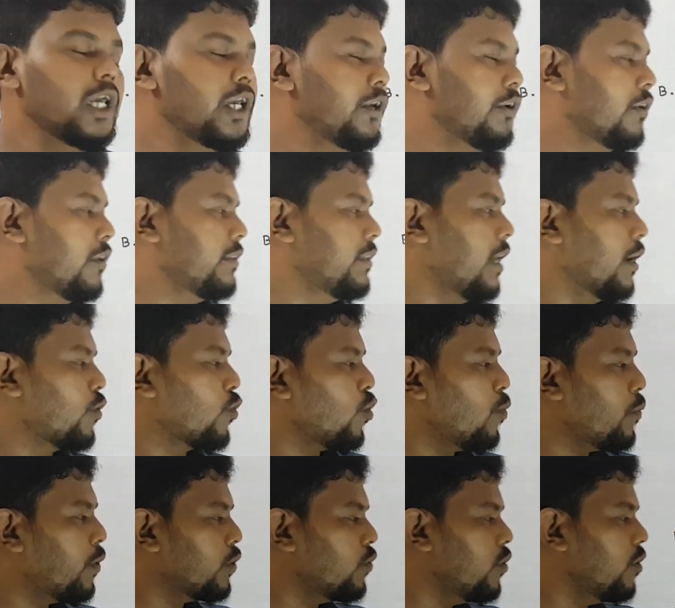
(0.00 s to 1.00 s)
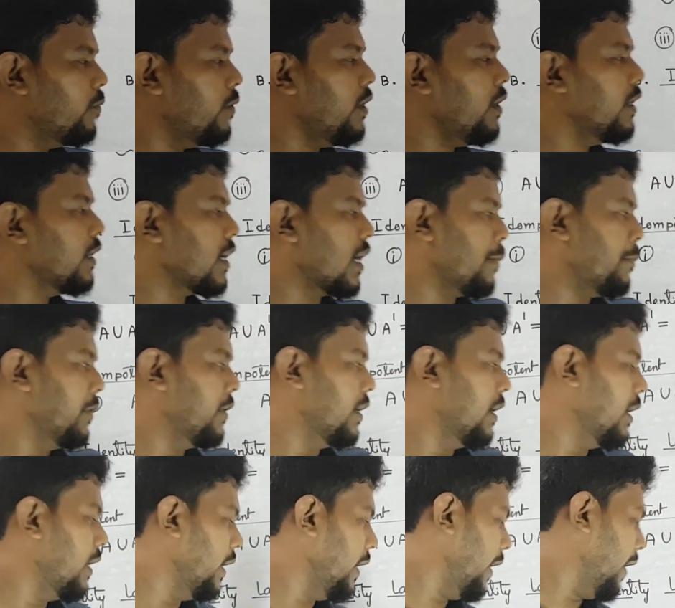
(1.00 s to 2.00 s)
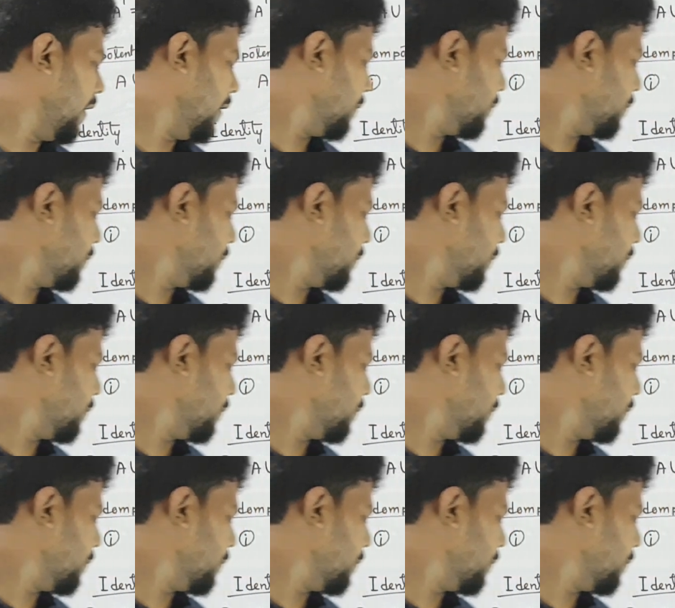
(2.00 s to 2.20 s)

the common will be capital A.